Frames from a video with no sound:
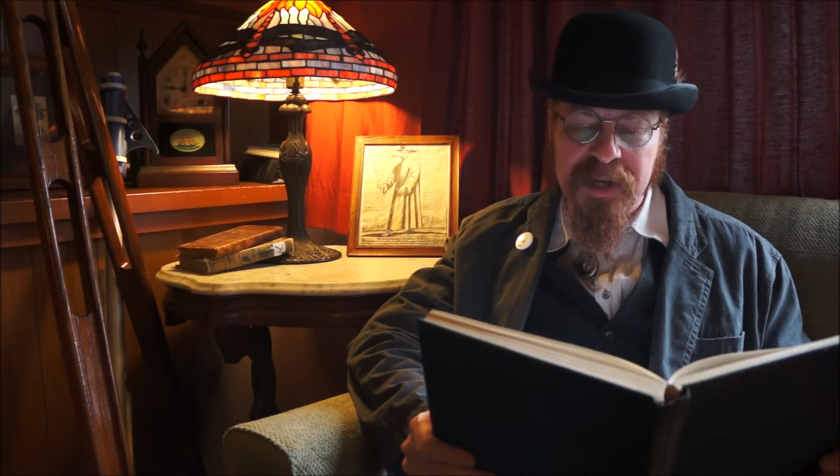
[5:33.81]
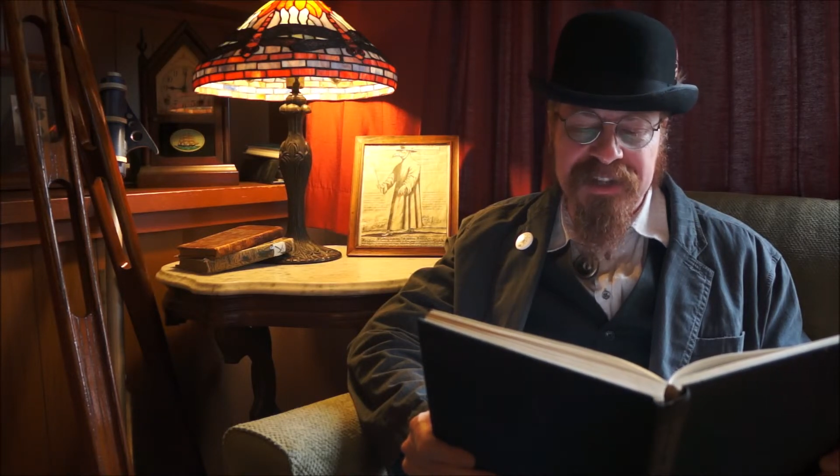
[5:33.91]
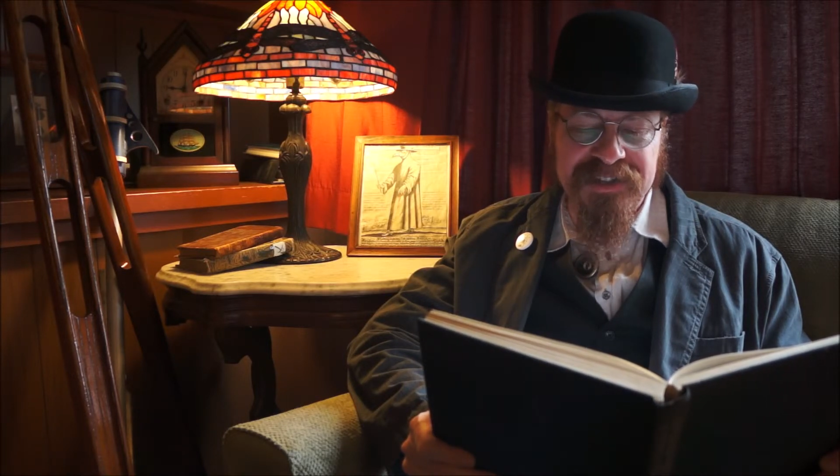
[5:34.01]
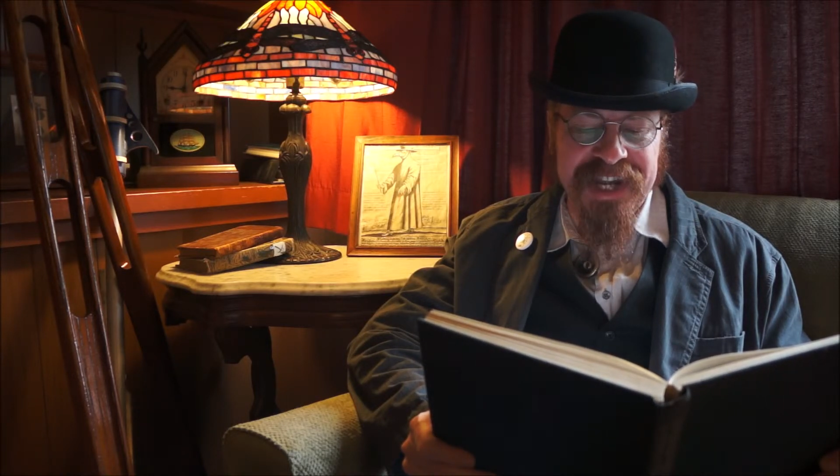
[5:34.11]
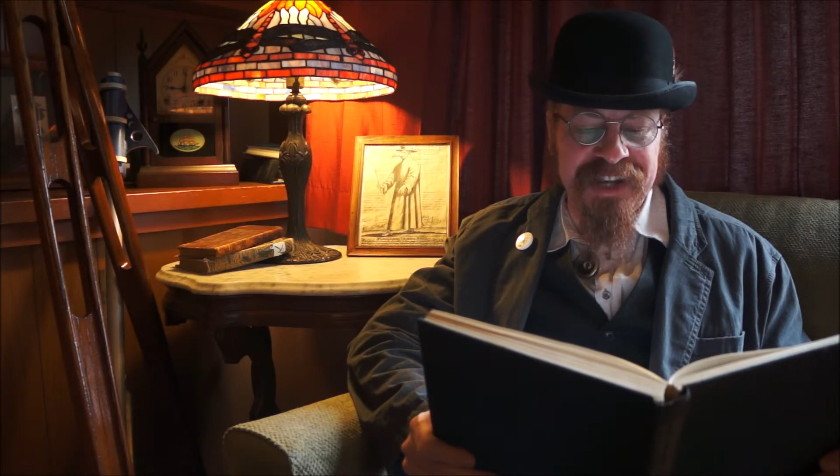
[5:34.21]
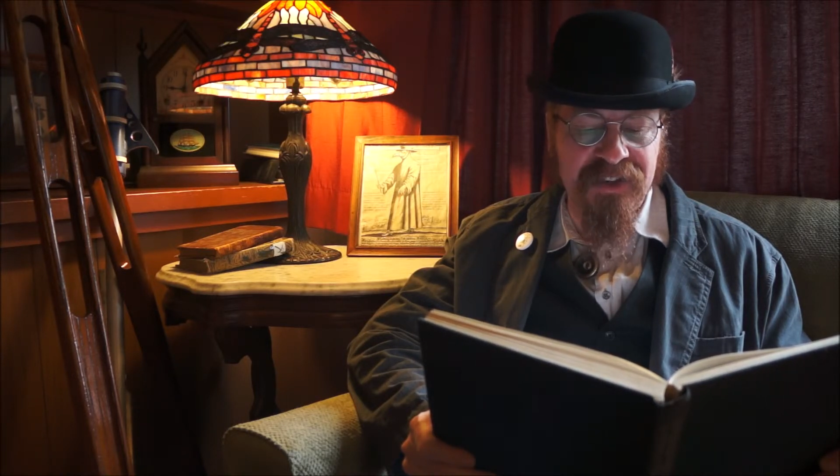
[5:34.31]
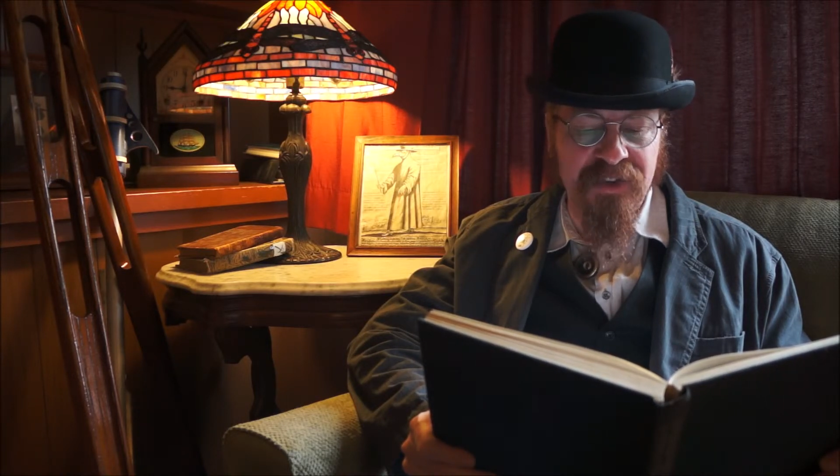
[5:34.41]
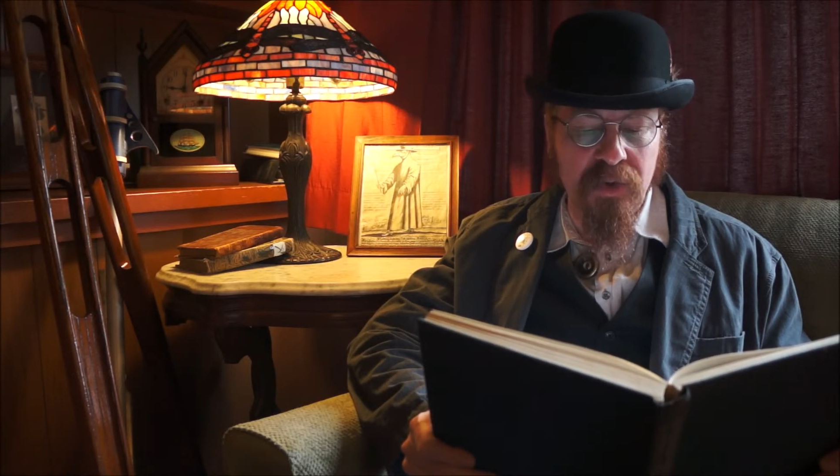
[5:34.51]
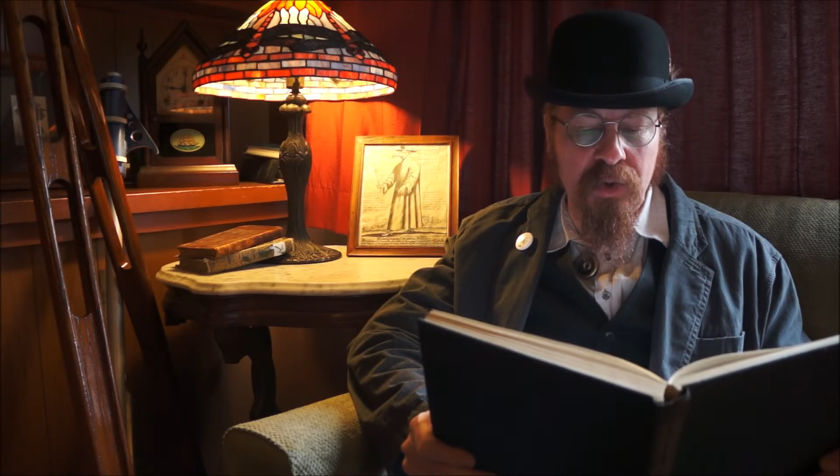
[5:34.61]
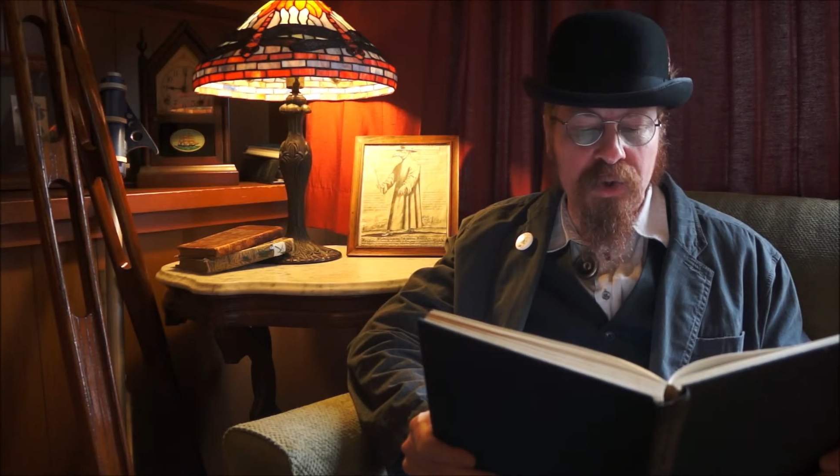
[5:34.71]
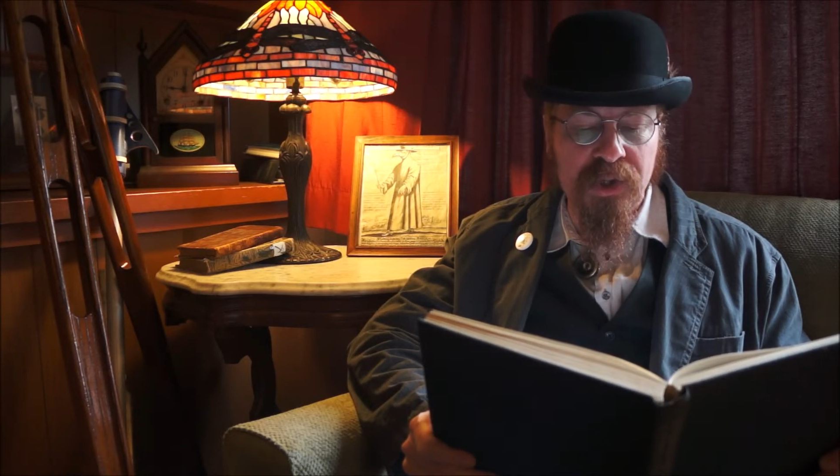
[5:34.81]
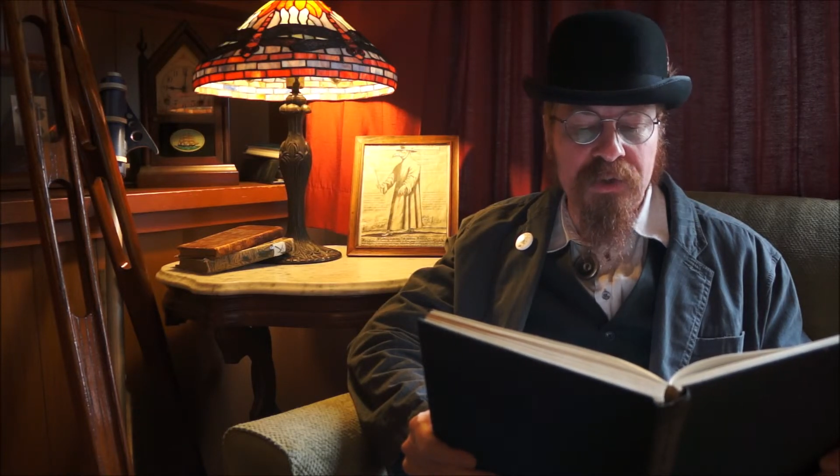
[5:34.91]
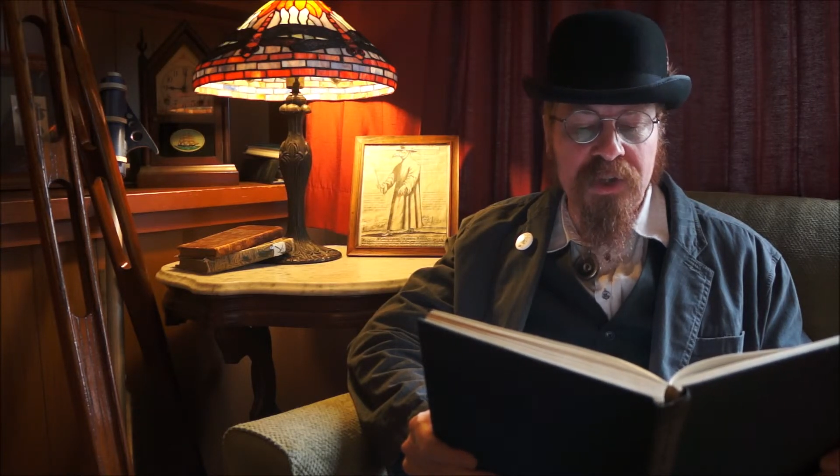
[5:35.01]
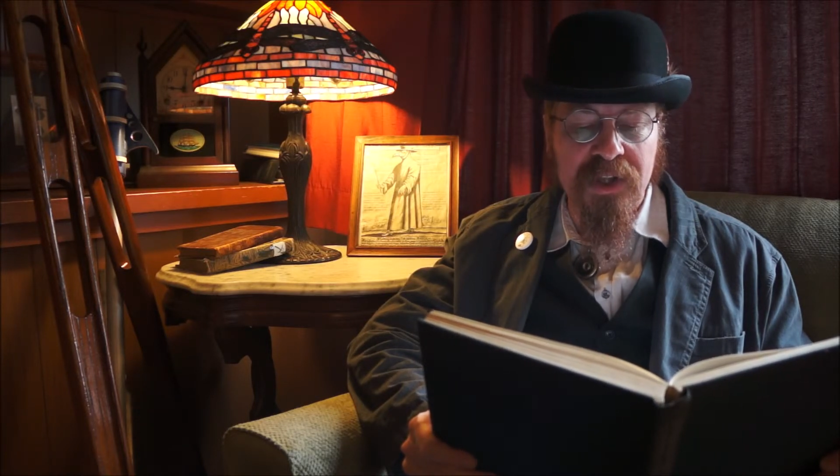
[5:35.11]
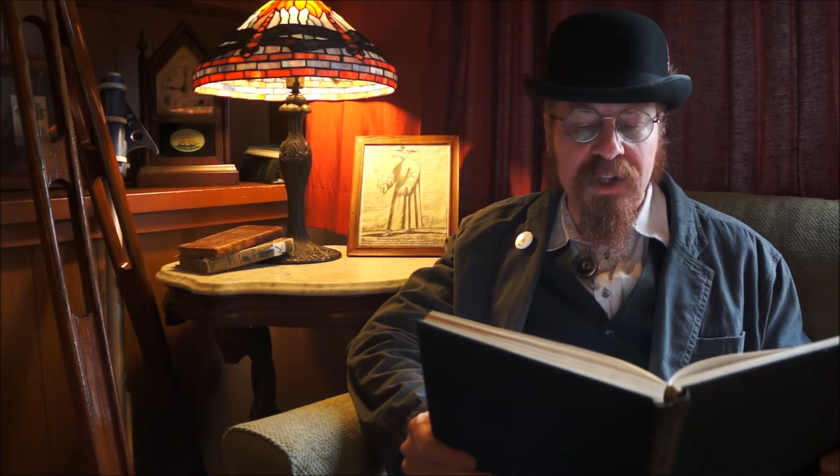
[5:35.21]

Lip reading: bust and door.